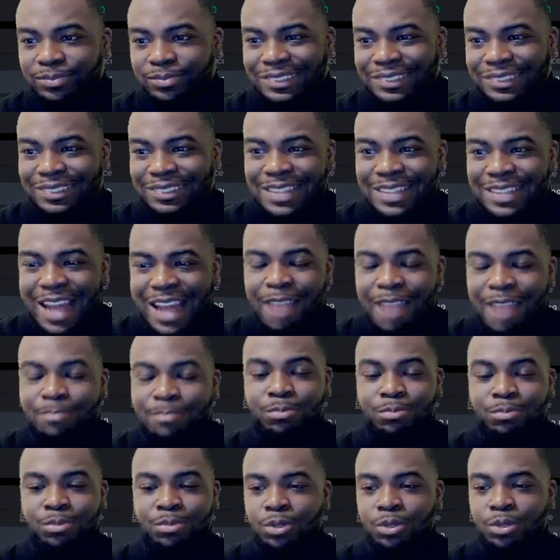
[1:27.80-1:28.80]

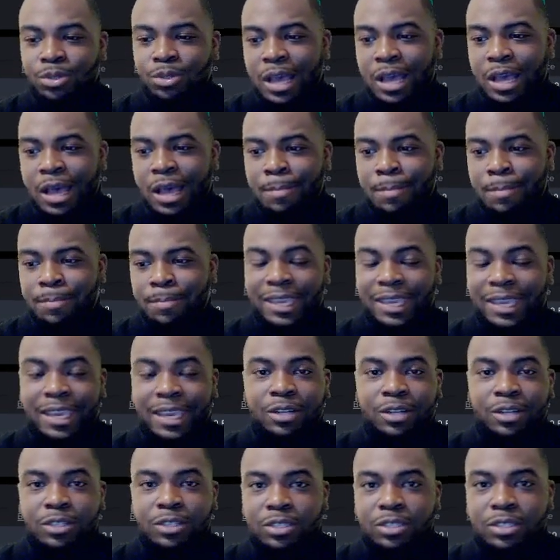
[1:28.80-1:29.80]
not
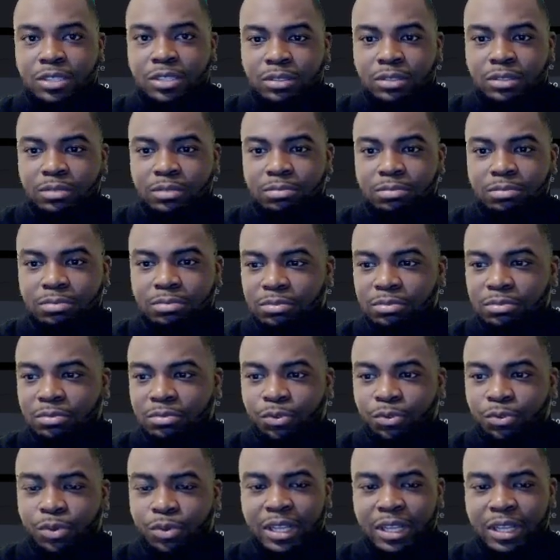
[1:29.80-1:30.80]
beginners
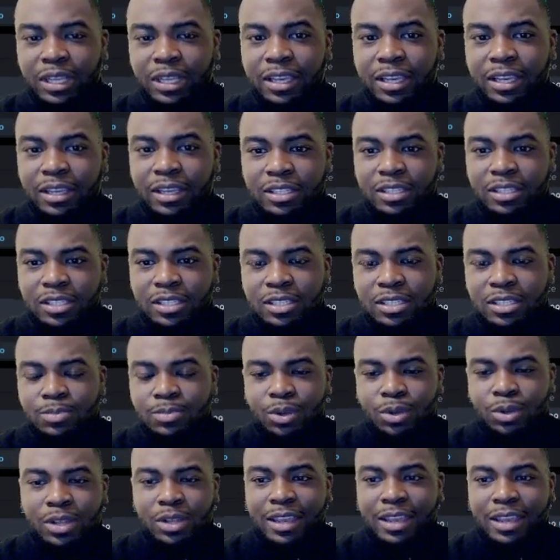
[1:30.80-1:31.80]
friendly. It's
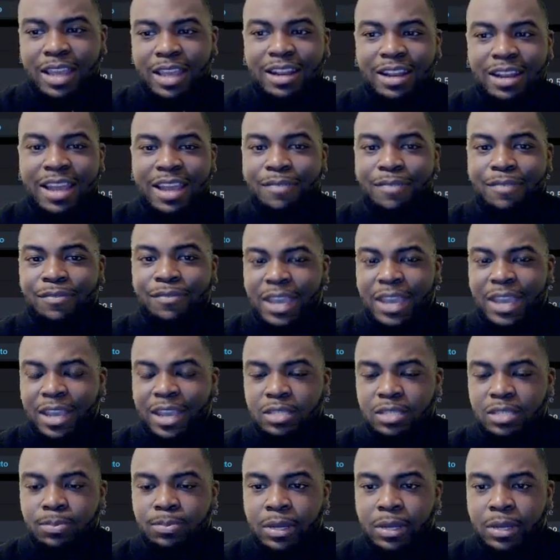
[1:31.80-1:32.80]
more like kind of
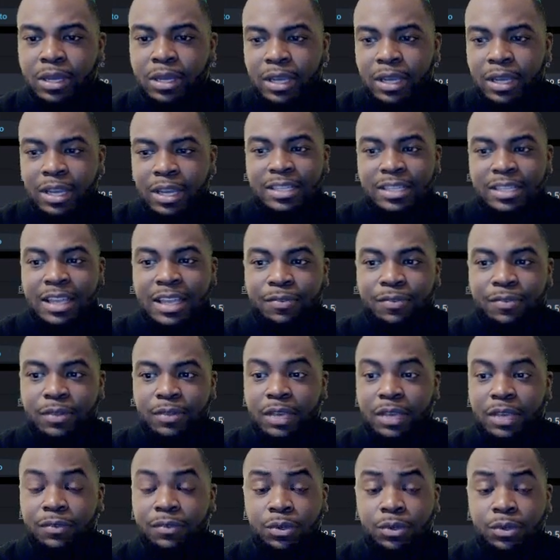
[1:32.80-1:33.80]
advanced, but
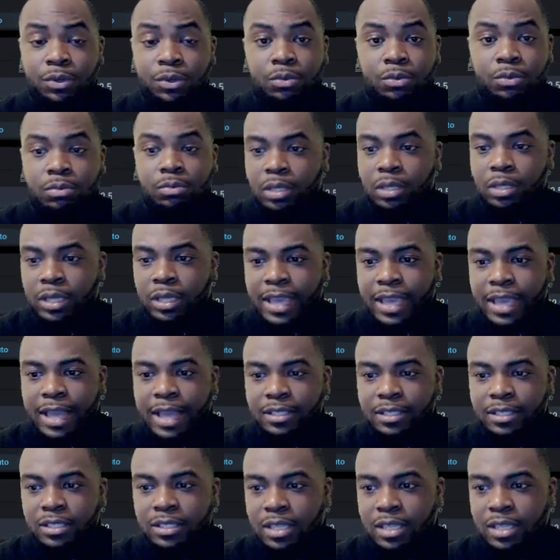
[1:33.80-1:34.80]
definitely if you look
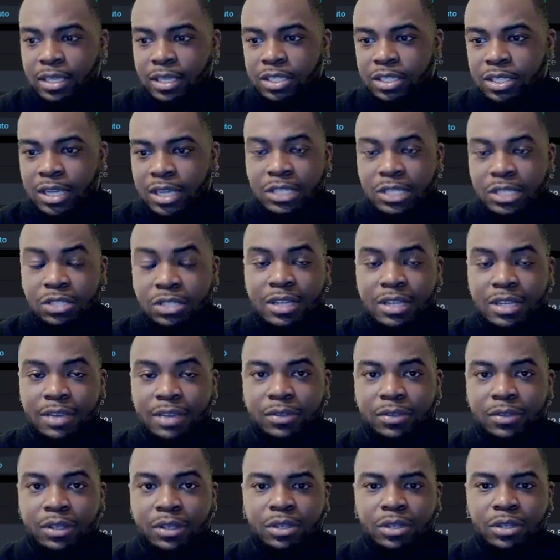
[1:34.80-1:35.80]
at this exchange, you
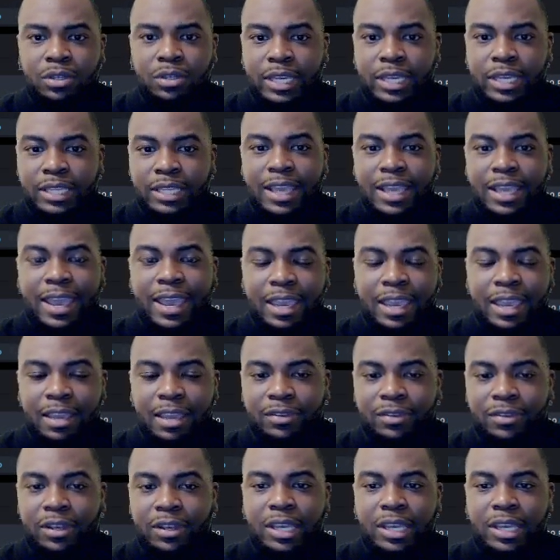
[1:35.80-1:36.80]
definitely get the hang
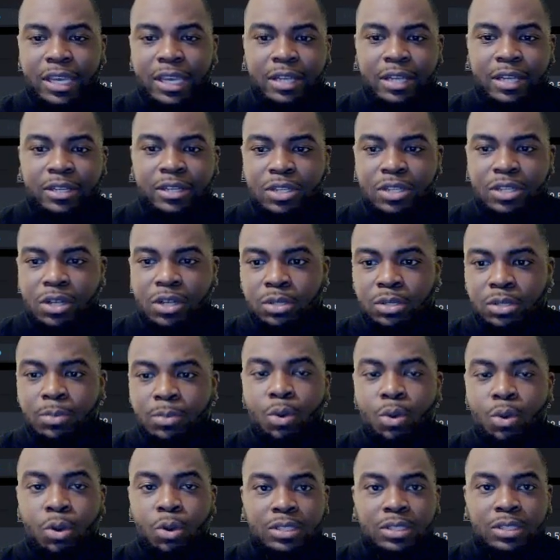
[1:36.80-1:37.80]
of it. And the
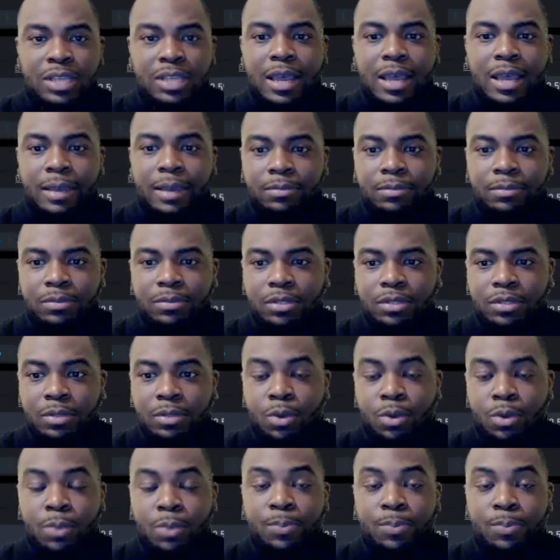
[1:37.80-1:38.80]
more time, the
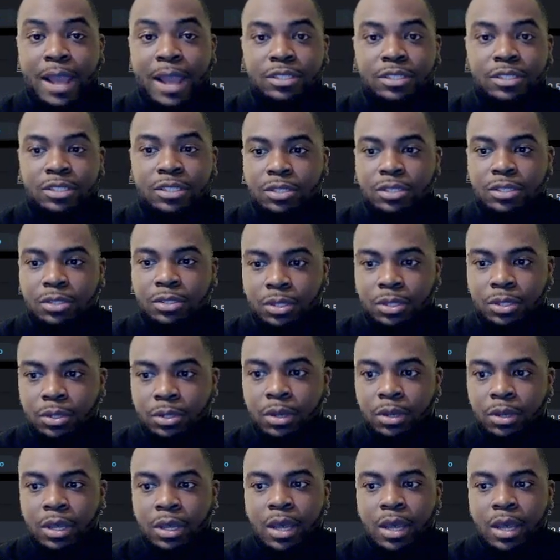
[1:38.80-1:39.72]
more practice you do,